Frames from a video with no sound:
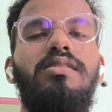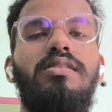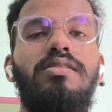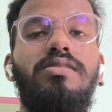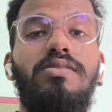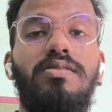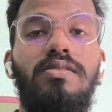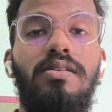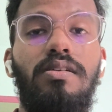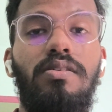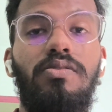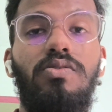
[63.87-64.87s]
is
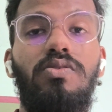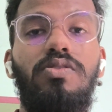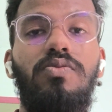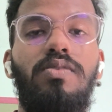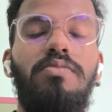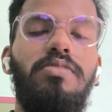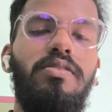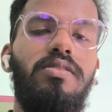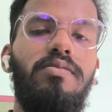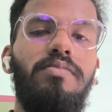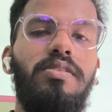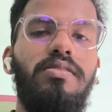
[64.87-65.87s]
called web
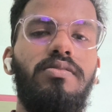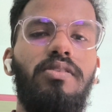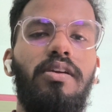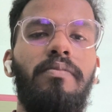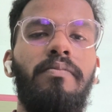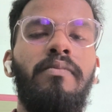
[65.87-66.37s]
development. Okay,